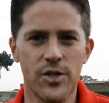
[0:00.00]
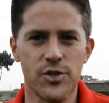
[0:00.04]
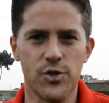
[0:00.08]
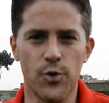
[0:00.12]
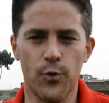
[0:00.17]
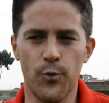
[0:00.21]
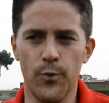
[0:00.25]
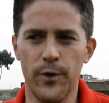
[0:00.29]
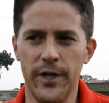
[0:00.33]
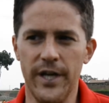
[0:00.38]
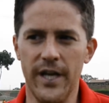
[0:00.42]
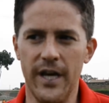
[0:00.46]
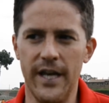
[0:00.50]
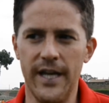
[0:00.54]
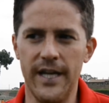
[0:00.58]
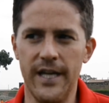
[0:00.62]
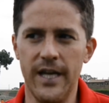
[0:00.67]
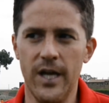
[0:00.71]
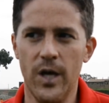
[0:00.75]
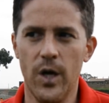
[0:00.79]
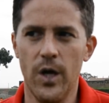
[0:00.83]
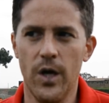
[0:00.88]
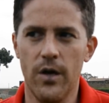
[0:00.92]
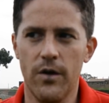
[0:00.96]
So really,
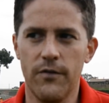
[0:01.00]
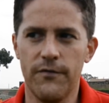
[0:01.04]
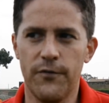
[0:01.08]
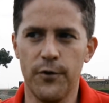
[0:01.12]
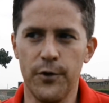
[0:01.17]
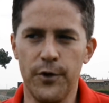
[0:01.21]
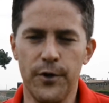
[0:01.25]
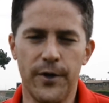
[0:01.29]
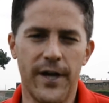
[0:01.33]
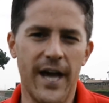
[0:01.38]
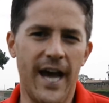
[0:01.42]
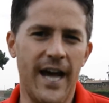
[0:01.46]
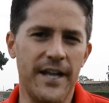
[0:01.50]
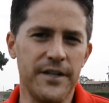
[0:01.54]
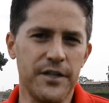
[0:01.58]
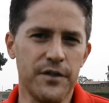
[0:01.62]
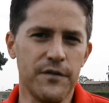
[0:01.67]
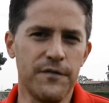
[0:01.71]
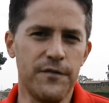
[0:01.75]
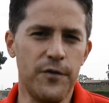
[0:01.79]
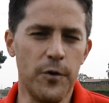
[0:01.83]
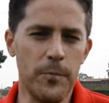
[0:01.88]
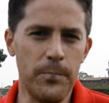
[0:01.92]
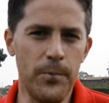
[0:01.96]
for
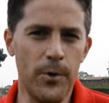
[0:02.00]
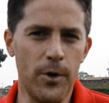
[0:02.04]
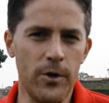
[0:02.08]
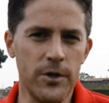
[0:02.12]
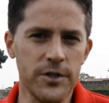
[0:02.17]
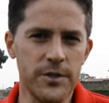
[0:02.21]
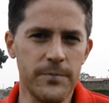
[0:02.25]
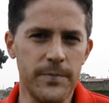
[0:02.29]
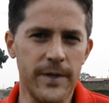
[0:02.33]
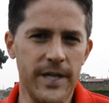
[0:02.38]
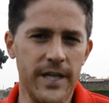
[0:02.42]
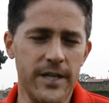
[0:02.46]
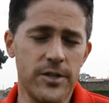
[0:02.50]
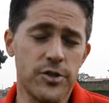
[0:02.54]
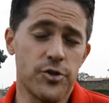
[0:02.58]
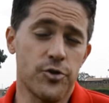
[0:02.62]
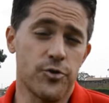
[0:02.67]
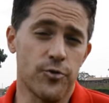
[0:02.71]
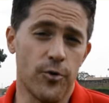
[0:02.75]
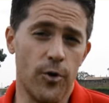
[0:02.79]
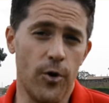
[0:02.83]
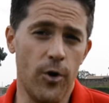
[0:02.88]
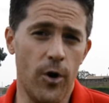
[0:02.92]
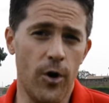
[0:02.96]
Ugandan football to be
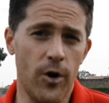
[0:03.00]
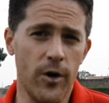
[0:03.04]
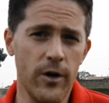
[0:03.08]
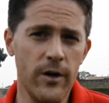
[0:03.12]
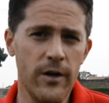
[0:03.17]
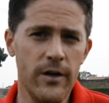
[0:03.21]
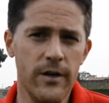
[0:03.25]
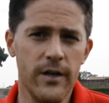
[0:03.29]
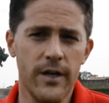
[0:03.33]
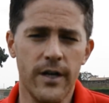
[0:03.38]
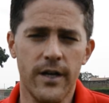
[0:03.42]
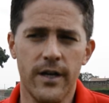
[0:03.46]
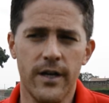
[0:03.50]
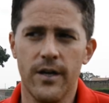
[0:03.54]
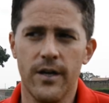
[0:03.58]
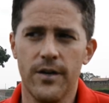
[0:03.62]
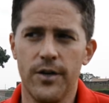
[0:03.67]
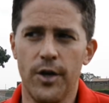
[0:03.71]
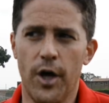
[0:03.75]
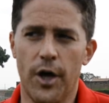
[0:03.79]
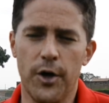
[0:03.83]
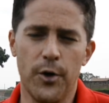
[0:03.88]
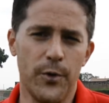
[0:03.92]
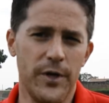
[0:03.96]
strong,
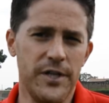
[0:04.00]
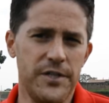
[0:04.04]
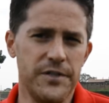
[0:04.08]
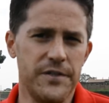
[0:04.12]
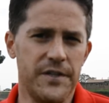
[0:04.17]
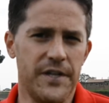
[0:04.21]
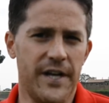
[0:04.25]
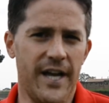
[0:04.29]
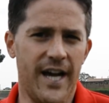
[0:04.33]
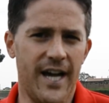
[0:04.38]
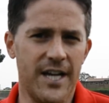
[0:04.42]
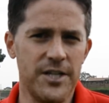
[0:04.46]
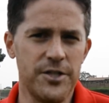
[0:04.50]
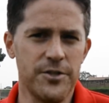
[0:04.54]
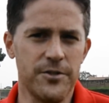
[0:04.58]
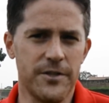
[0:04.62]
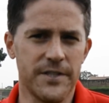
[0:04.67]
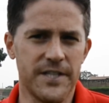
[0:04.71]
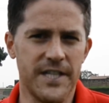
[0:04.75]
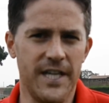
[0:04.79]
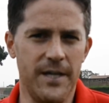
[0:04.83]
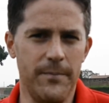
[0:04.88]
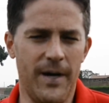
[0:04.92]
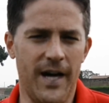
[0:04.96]
not only do the
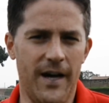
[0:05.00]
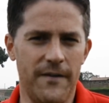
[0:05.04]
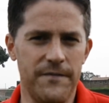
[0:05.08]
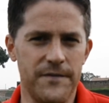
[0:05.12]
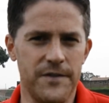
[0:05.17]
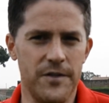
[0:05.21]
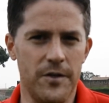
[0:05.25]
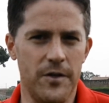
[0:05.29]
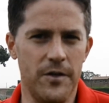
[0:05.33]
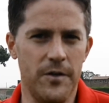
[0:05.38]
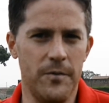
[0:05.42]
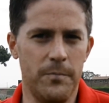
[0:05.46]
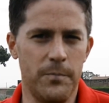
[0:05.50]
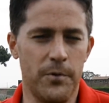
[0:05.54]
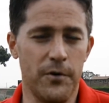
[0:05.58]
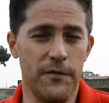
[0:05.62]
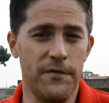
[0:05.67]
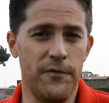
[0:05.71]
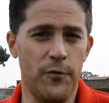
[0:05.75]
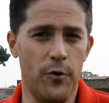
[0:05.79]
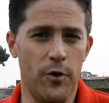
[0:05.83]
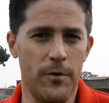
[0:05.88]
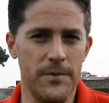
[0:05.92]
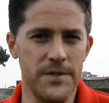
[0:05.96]
national team have to
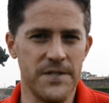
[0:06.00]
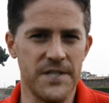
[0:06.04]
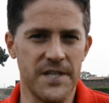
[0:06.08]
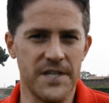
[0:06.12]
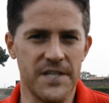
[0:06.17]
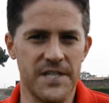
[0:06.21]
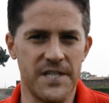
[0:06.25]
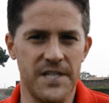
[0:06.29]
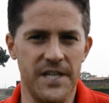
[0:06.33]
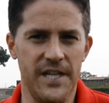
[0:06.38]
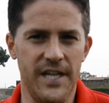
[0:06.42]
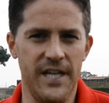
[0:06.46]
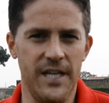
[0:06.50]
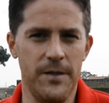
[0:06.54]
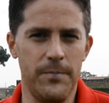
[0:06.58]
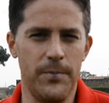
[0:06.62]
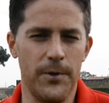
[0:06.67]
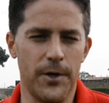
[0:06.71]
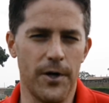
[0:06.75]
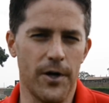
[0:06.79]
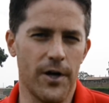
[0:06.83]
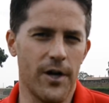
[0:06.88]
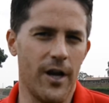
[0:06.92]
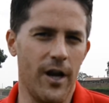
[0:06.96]
perform and succeed,
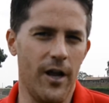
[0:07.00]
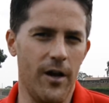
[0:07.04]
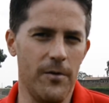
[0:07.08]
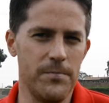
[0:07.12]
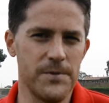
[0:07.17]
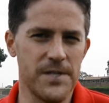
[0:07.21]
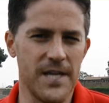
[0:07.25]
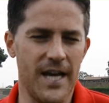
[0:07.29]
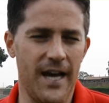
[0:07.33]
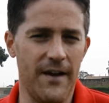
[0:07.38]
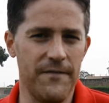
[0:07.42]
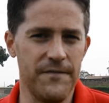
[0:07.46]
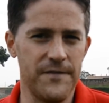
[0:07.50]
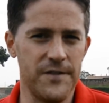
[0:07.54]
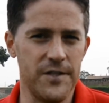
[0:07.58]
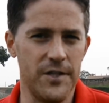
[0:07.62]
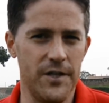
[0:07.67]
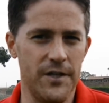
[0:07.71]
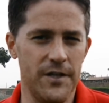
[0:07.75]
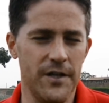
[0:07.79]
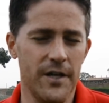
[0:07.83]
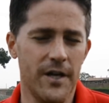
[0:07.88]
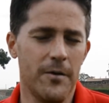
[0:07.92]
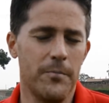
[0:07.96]
but our clubs have
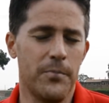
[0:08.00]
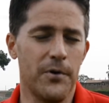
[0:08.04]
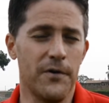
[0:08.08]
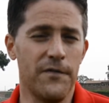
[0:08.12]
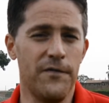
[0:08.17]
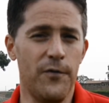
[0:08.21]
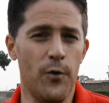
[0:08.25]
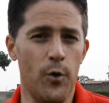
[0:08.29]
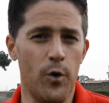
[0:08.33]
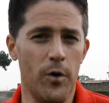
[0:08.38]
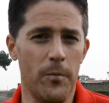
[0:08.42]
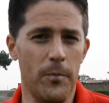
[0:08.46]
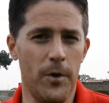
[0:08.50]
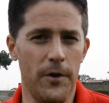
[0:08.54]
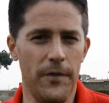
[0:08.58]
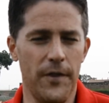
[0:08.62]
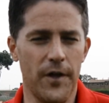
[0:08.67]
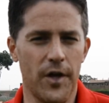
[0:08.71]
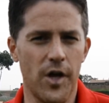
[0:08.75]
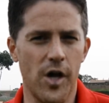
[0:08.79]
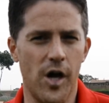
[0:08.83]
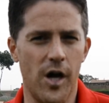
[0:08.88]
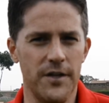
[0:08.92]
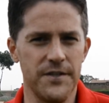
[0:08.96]
to perform on
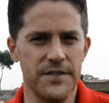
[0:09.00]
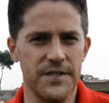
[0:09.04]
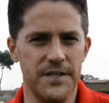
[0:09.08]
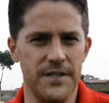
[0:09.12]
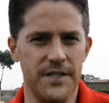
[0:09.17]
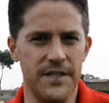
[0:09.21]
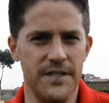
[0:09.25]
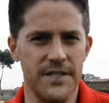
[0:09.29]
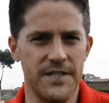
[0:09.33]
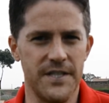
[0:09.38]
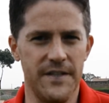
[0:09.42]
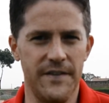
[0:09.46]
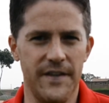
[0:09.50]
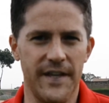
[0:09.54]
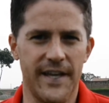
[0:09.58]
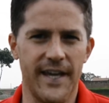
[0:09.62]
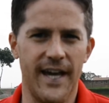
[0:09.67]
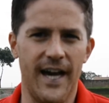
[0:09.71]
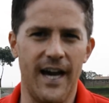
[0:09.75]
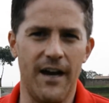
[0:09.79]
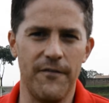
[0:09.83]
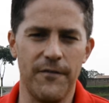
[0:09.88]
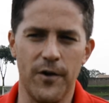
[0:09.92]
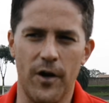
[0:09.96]
the continent in the
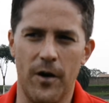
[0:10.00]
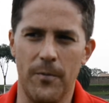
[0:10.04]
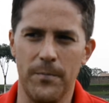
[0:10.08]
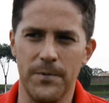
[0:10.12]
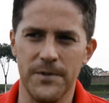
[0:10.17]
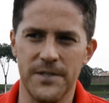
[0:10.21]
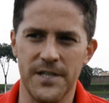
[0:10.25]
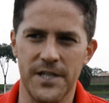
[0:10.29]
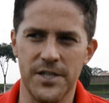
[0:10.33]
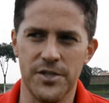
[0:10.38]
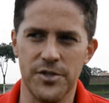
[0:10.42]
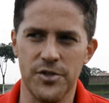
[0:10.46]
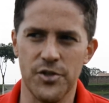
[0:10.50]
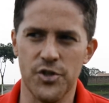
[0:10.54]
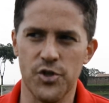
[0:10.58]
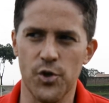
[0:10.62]
CAF competition.